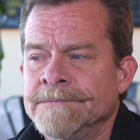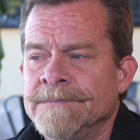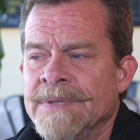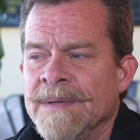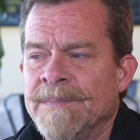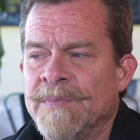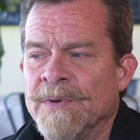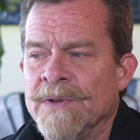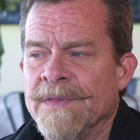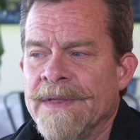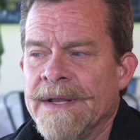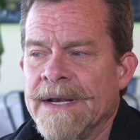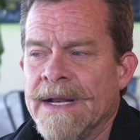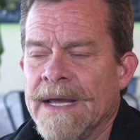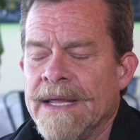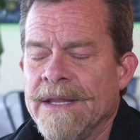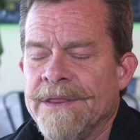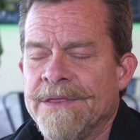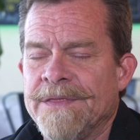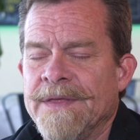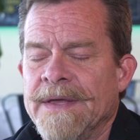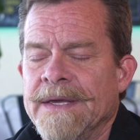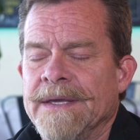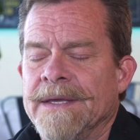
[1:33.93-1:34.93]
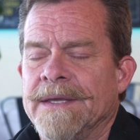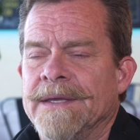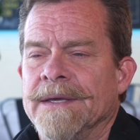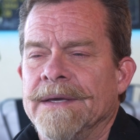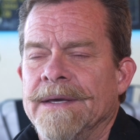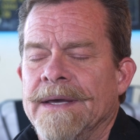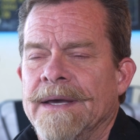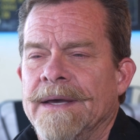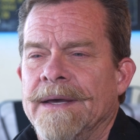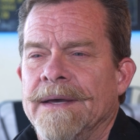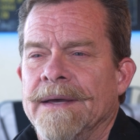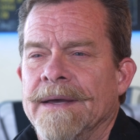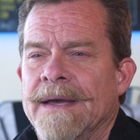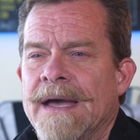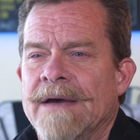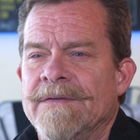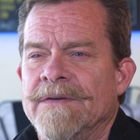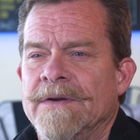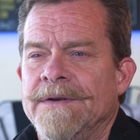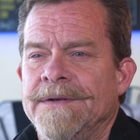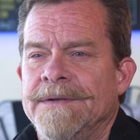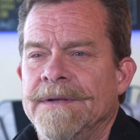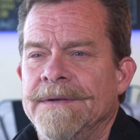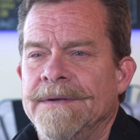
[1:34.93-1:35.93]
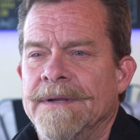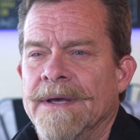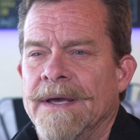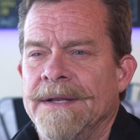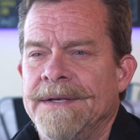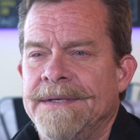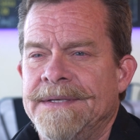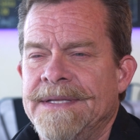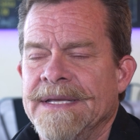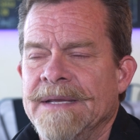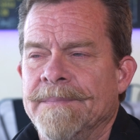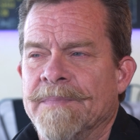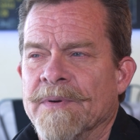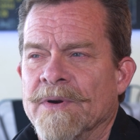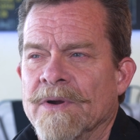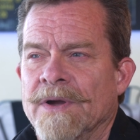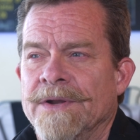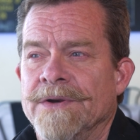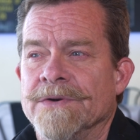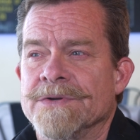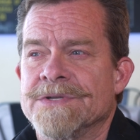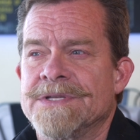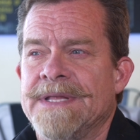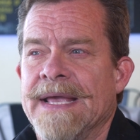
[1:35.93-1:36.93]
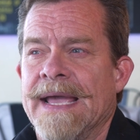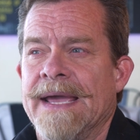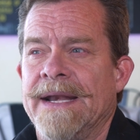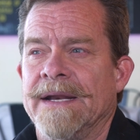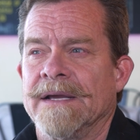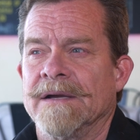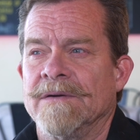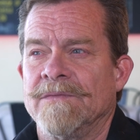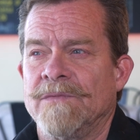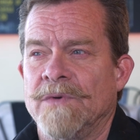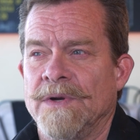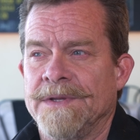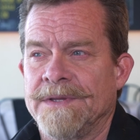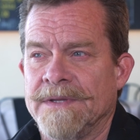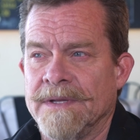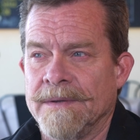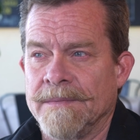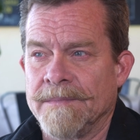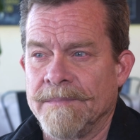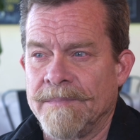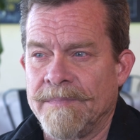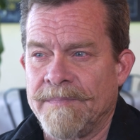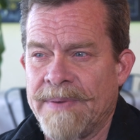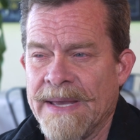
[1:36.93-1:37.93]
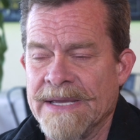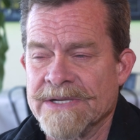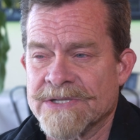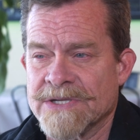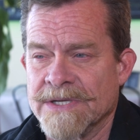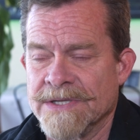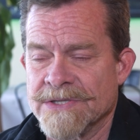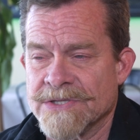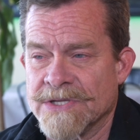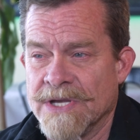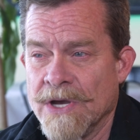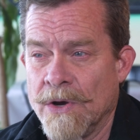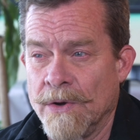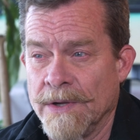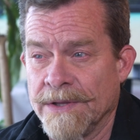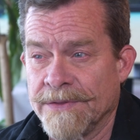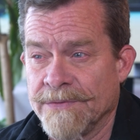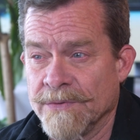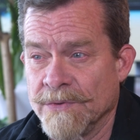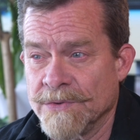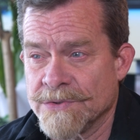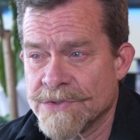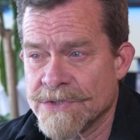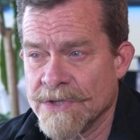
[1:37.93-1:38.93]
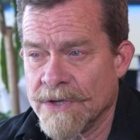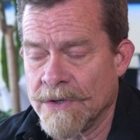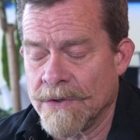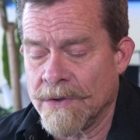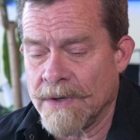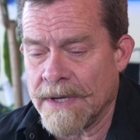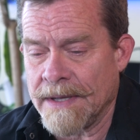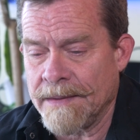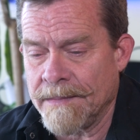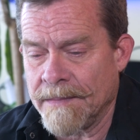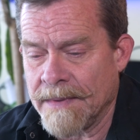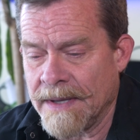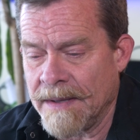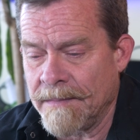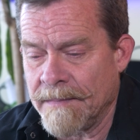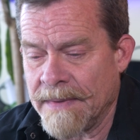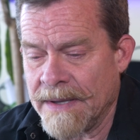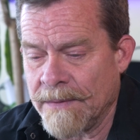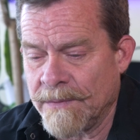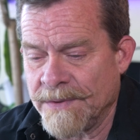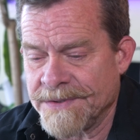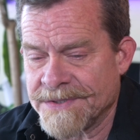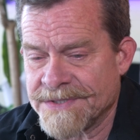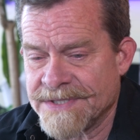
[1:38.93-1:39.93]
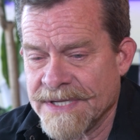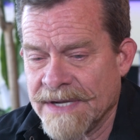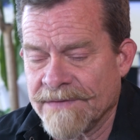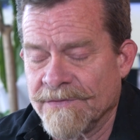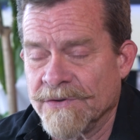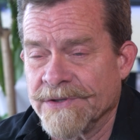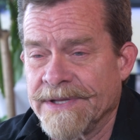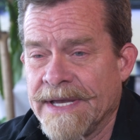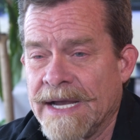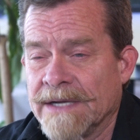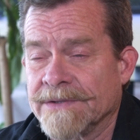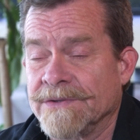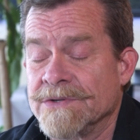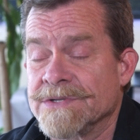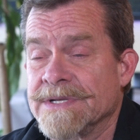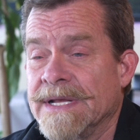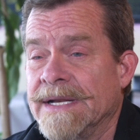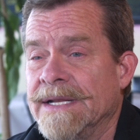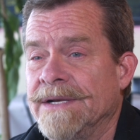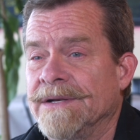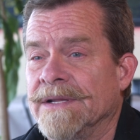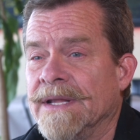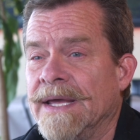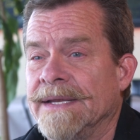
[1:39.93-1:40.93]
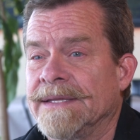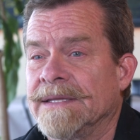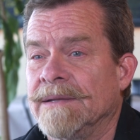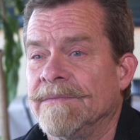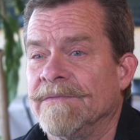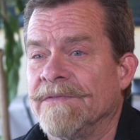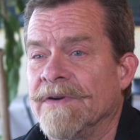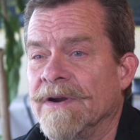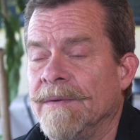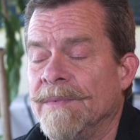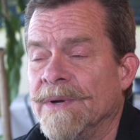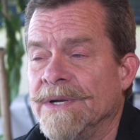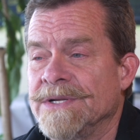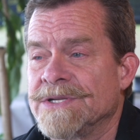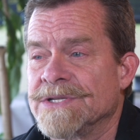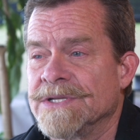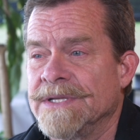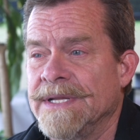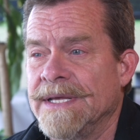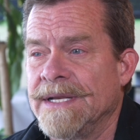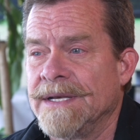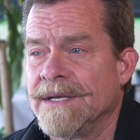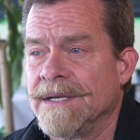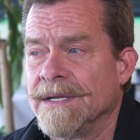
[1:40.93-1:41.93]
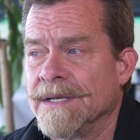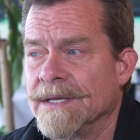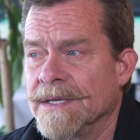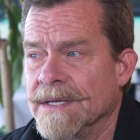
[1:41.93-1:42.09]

people that I think have a deeper understanding of what the patient is going through. So I met with several doctors. I didn't like them very much, and then